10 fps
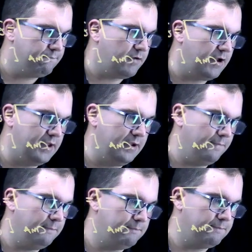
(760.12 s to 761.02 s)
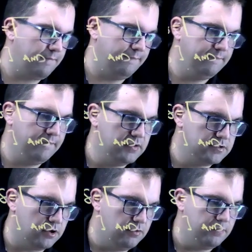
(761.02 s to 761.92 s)
right here. Okay.
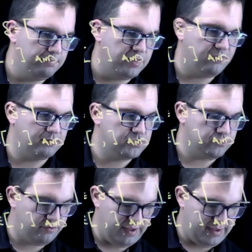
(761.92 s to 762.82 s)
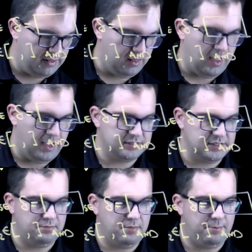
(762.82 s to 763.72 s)
So if I'm just sort of
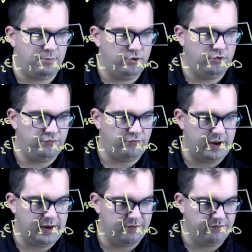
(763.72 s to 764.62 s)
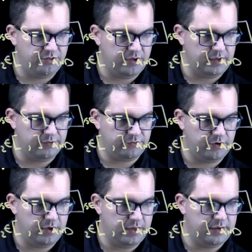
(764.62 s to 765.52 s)
analyzing my proof, right, everything is
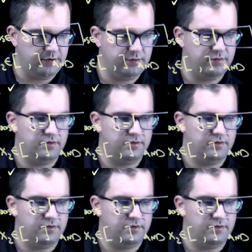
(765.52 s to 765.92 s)
good